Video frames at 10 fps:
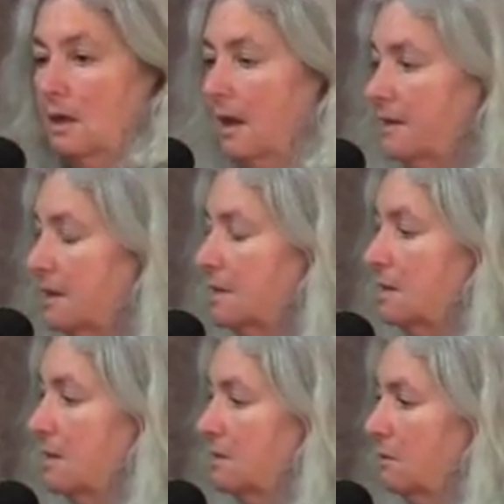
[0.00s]
I think it's
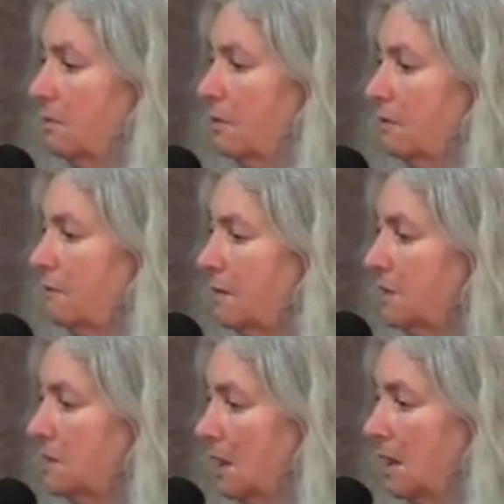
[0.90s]
also important for
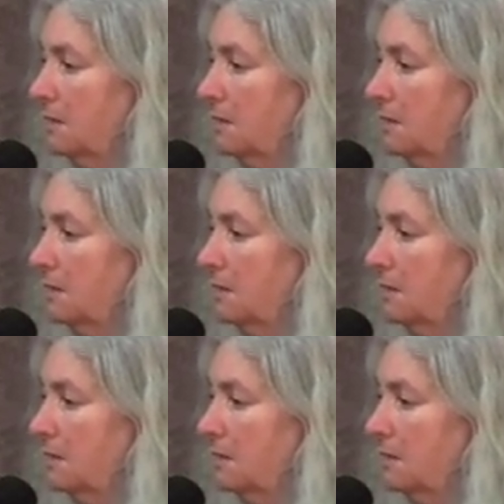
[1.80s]
us to